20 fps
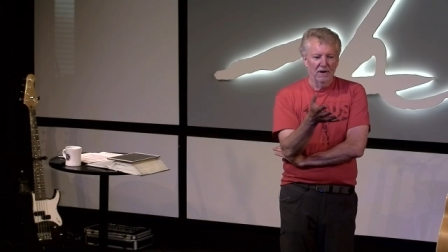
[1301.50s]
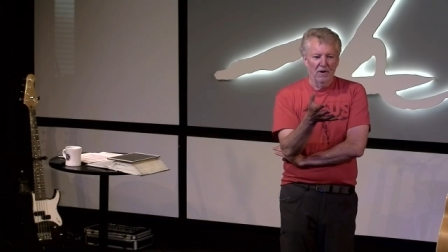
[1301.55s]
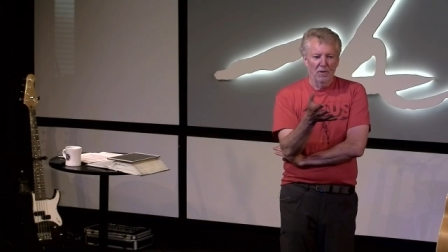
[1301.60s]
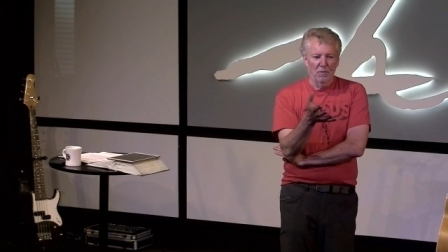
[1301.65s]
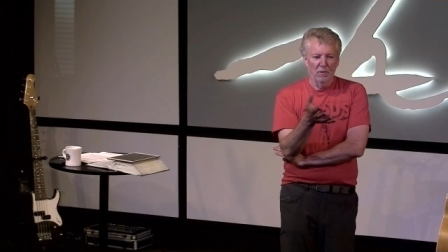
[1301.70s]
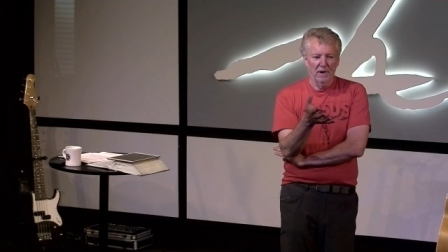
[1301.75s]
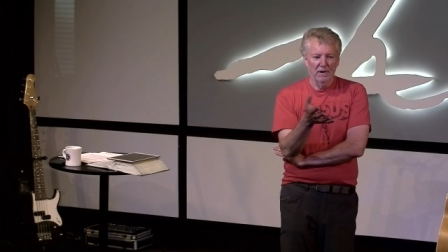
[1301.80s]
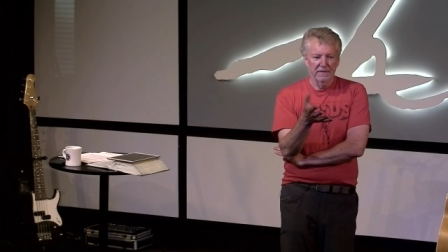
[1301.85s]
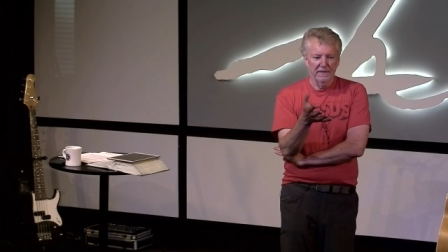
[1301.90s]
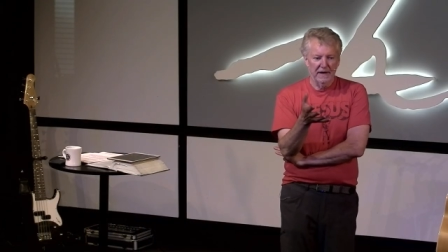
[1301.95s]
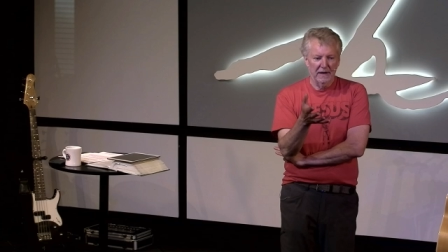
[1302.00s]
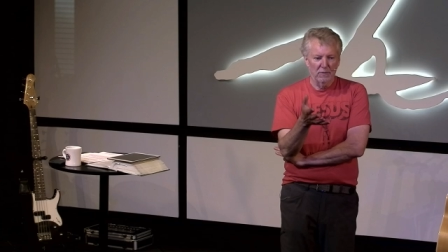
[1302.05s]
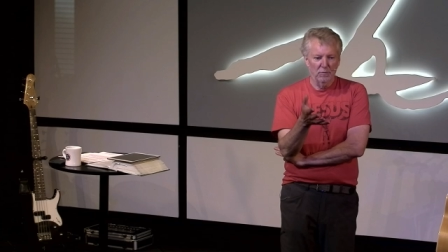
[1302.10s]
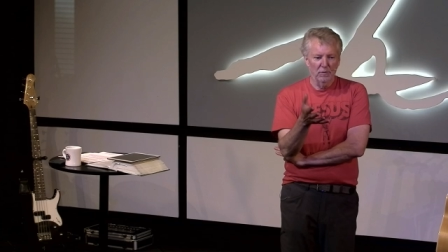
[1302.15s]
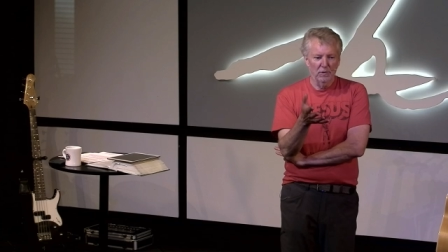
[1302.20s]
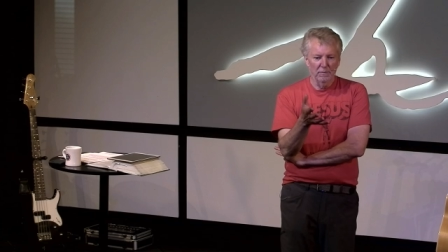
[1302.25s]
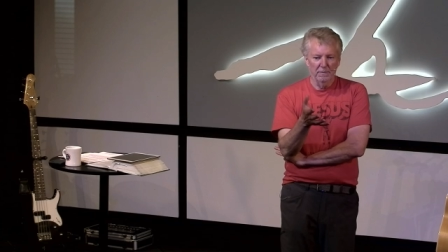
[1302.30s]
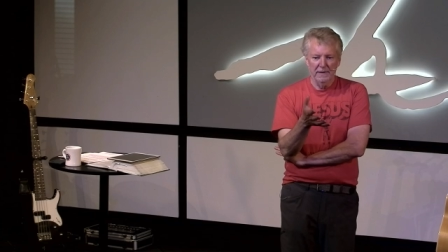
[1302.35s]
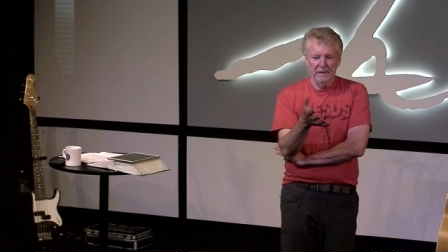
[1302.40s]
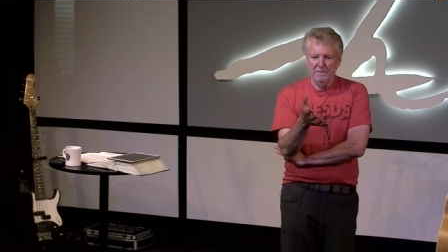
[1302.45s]
where there
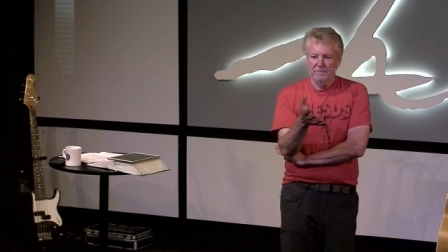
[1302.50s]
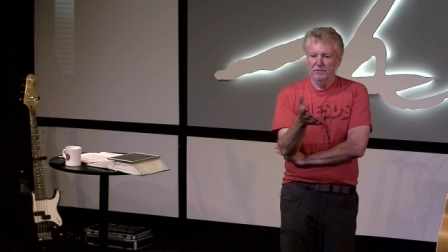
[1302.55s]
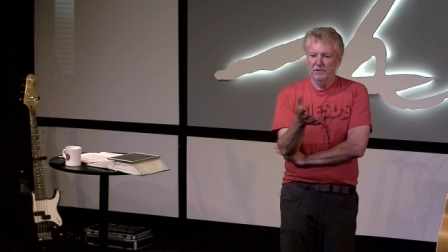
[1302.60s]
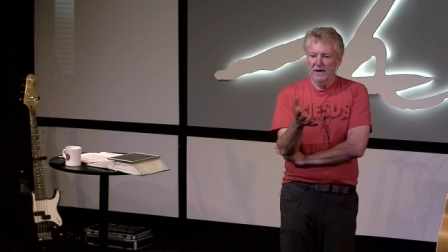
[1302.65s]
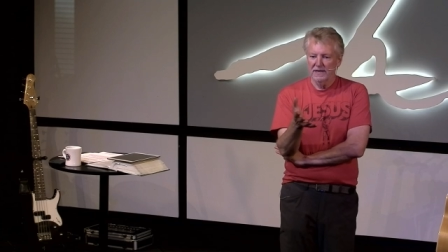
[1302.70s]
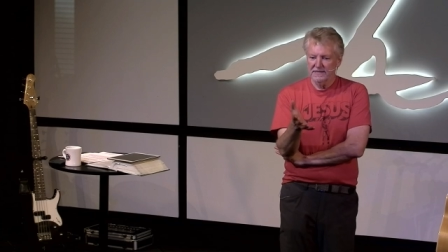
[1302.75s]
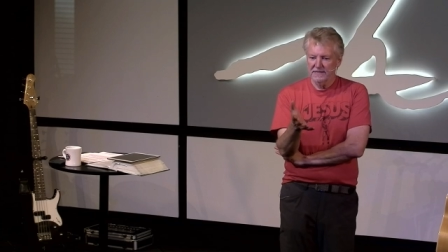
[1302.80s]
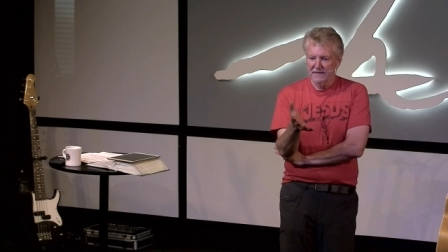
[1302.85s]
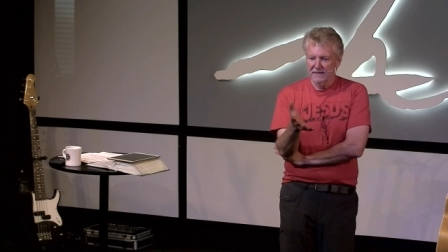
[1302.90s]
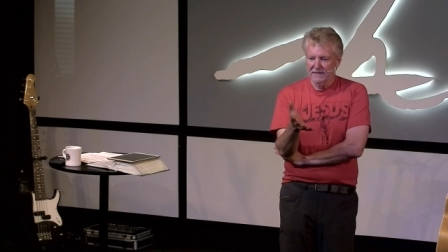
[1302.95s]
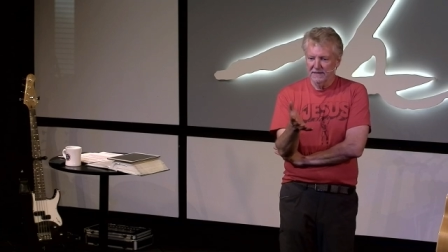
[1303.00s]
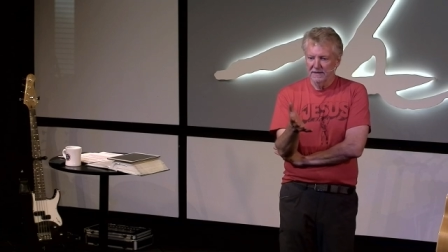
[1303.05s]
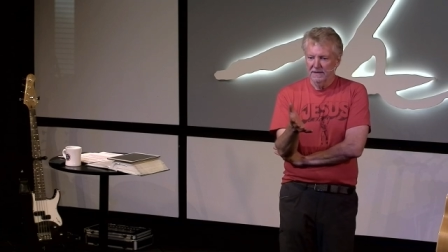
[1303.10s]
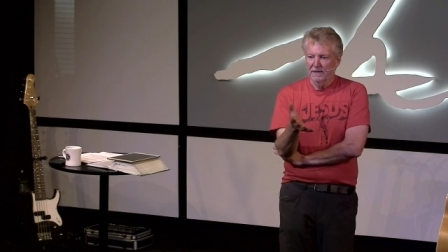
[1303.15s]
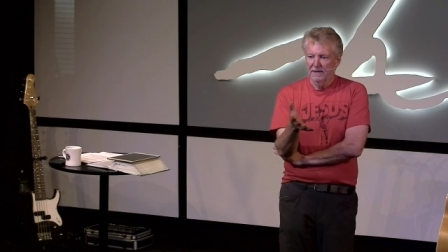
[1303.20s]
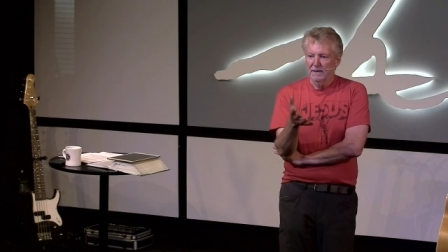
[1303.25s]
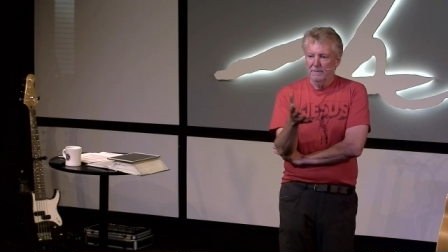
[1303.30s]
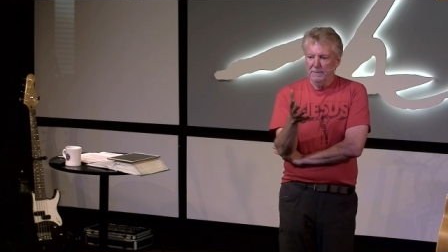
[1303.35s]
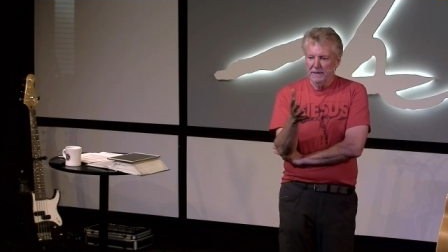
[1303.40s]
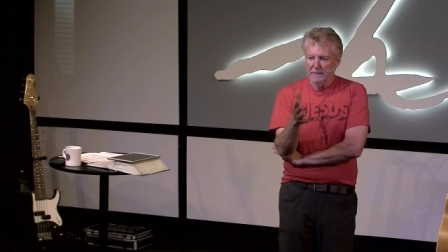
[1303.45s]
will be present
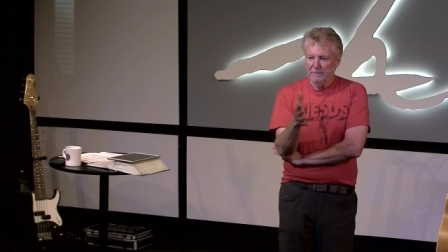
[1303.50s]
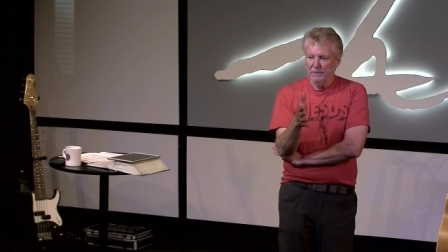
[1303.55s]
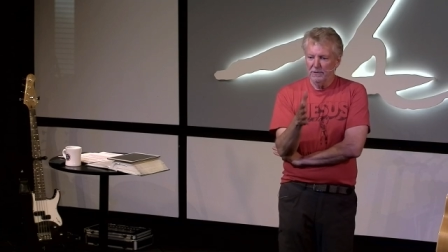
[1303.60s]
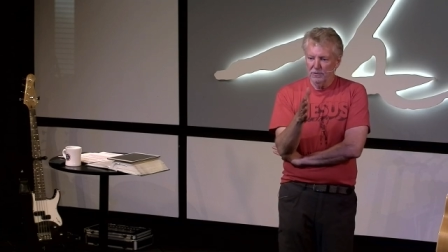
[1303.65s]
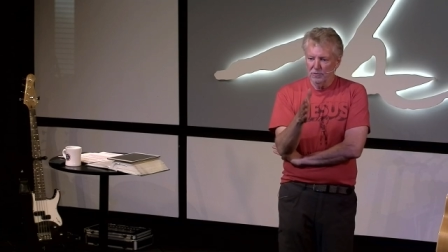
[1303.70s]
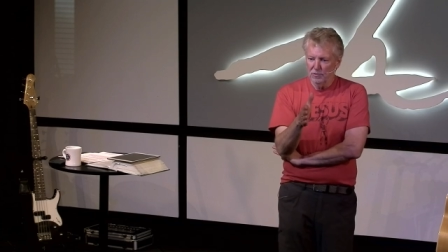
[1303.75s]
people